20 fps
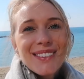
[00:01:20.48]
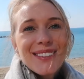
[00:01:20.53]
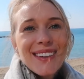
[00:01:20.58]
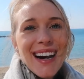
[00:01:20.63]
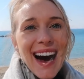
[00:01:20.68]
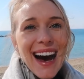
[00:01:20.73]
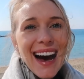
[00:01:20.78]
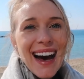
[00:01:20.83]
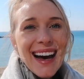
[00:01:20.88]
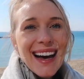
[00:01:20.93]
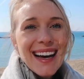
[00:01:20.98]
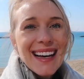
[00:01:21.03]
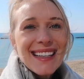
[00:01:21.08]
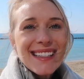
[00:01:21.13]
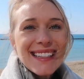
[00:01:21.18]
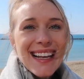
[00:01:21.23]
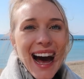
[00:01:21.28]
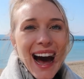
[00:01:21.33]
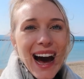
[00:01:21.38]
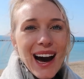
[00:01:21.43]
You
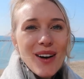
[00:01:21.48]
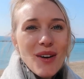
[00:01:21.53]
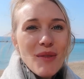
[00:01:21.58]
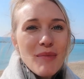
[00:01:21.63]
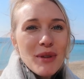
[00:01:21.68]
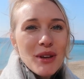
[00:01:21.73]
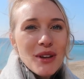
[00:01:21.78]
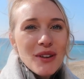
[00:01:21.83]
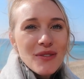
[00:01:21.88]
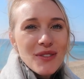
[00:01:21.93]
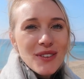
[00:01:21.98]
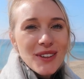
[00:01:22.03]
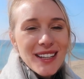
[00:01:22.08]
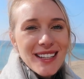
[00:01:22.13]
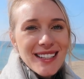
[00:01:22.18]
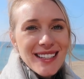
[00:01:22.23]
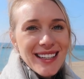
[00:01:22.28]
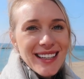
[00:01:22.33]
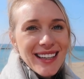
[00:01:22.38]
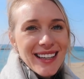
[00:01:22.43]
guys, how beautiful
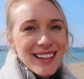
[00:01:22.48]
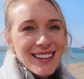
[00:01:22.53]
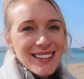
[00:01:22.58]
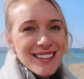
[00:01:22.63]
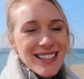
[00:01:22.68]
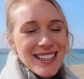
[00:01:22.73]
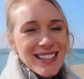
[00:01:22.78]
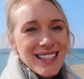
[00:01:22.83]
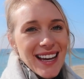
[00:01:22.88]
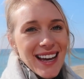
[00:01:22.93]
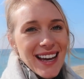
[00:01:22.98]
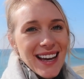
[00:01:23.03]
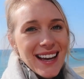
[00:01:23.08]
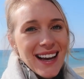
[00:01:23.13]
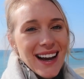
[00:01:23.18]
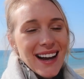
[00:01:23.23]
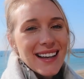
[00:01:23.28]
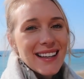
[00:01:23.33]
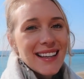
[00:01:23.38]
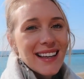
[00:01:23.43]
is it here
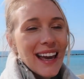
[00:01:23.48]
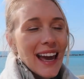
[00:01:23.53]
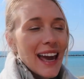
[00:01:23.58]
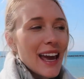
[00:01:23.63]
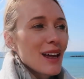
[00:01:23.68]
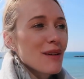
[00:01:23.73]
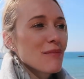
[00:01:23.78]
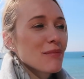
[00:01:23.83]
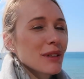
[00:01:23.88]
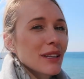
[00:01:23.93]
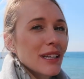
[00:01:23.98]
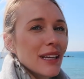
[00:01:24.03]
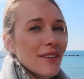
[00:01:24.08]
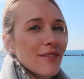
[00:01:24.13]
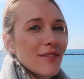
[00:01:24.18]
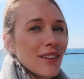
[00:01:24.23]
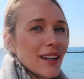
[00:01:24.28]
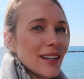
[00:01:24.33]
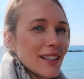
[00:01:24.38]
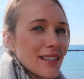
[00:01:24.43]
today? I can't
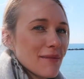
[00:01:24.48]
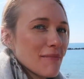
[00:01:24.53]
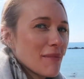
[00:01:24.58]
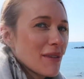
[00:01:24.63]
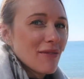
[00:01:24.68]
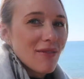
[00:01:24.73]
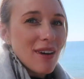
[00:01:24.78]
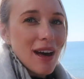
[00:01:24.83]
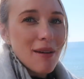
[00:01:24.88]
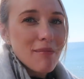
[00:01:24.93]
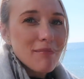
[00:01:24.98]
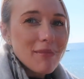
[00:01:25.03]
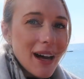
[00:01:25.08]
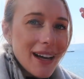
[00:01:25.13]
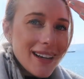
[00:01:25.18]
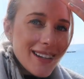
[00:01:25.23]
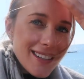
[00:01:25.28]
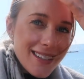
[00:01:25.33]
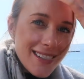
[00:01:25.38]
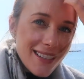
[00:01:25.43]
believe that it's mid-Feb.
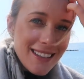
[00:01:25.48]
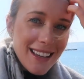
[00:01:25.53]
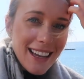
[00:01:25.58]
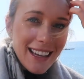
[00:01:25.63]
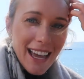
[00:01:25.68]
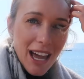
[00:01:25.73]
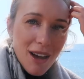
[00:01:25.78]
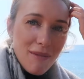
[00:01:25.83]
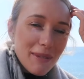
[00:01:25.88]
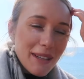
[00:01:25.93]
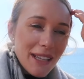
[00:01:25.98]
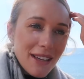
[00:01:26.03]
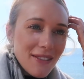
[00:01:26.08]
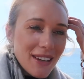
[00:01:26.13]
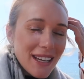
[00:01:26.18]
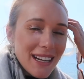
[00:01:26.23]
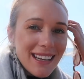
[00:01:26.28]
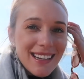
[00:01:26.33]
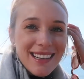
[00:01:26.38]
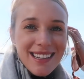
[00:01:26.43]
I can't believe
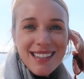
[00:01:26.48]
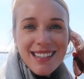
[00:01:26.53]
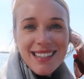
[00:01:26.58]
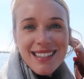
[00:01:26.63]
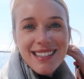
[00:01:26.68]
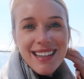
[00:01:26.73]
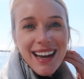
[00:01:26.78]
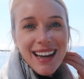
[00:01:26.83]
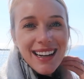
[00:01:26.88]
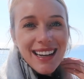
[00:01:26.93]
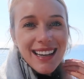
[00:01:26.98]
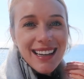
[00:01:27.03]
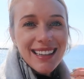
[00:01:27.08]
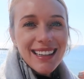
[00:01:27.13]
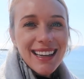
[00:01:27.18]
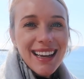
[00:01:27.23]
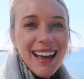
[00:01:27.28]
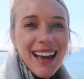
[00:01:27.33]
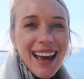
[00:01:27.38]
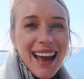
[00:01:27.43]
it. It is
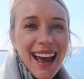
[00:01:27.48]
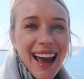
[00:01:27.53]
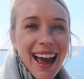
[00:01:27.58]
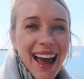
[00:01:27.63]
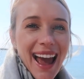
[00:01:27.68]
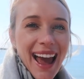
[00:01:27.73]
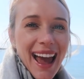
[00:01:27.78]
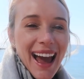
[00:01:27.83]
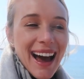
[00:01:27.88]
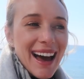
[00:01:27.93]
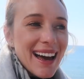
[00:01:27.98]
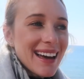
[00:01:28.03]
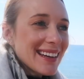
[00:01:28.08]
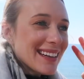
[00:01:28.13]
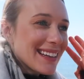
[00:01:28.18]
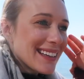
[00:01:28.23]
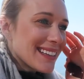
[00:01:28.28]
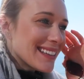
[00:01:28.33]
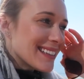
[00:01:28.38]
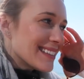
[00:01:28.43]
stunning.
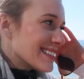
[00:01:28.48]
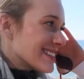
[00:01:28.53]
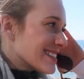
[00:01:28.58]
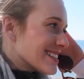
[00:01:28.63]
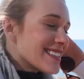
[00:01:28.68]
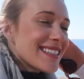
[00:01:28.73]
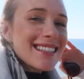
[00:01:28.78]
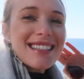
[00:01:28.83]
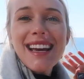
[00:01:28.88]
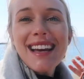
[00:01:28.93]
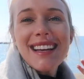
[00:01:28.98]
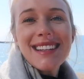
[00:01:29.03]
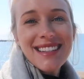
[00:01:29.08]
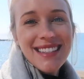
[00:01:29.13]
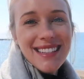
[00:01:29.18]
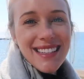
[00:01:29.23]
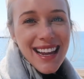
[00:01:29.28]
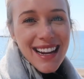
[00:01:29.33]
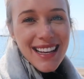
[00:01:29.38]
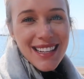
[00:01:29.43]
And the day is
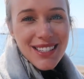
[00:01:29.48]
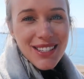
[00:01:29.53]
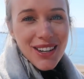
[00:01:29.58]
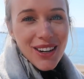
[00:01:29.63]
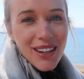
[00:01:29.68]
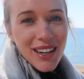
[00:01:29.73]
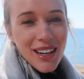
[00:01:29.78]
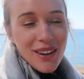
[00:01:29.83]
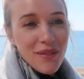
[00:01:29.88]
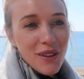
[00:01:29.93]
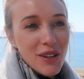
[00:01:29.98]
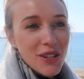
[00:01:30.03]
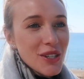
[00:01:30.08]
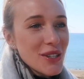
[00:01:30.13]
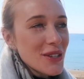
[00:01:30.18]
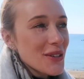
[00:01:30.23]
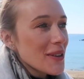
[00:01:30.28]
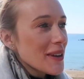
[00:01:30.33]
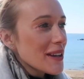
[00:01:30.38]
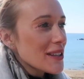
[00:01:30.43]
just getting started. We're
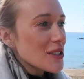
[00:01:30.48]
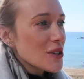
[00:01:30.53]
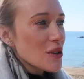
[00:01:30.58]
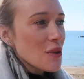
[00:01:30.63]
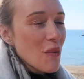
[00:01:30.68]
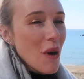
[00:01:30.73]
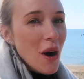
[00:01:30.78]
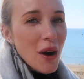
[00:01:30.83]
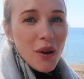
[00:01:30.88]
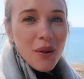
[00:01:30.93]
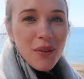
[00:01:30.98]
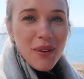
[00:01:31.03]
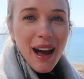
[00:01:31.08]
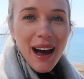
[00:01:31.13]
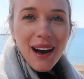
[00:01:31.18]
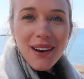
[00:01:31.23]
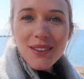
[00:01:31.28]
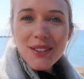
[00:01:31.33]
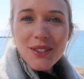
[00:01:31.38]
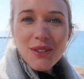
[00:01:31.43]
just going to walk
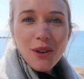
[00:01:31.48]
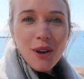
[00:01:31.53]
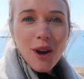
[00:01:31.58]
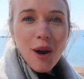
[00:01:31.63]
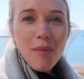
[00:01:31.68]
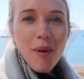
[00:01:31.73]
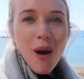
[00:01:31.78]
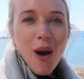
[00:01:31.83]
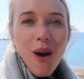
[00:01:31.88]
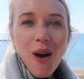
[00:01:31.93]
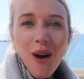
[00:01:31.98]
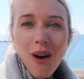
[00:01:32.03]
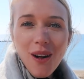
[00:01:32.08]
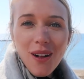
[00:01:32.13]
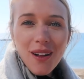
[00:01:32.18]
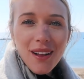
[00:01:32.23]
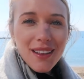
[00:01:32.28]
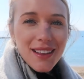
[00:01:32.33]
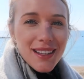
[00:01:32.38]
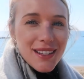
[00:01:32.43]
around, soak up
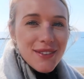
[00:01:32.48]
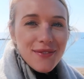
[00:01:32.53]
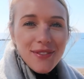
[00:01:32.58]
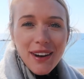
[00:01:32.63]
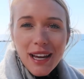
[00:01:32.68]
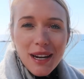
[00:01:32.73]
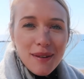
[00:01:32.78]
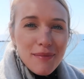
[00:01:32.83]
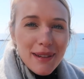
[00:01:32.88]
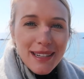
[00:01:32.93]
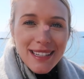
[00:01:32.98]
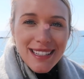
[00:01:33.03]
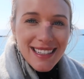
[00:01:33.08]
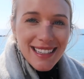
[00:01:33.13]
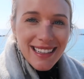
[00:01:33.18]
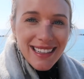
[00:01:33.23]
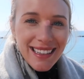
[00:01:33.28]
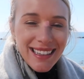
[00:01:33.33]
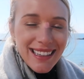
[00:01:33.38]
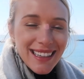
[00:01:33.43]
all this vitamin
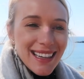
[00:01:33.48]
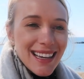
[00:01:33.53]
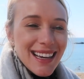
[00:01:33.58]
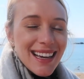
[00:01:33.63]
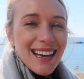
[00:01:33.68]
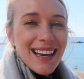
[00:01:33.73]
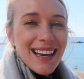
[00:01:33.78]
D.